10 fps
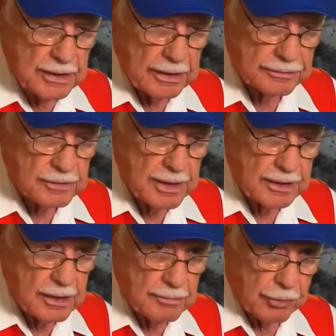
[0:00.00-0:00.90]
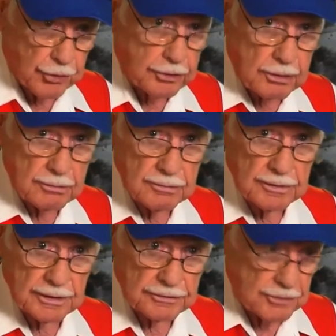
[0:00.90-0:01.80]
It's like,
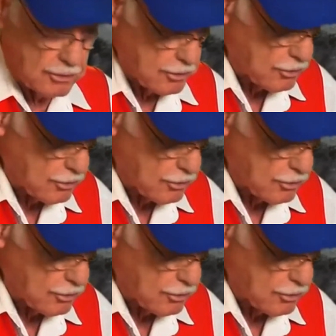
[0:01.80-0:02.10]
and it's all